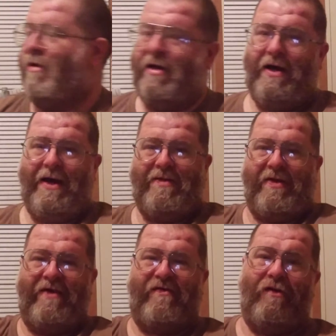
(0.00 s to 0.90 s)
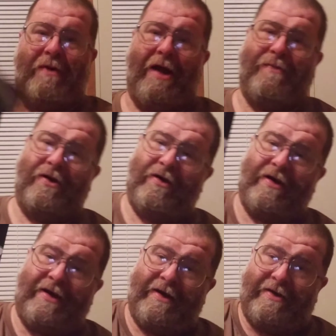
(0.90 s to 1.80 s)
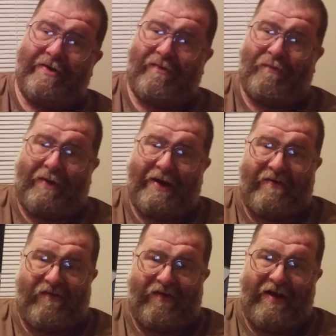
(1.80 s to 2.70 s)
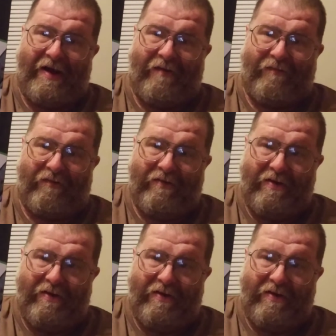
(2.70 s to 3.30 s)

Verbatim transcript: I think so, but I better again display save.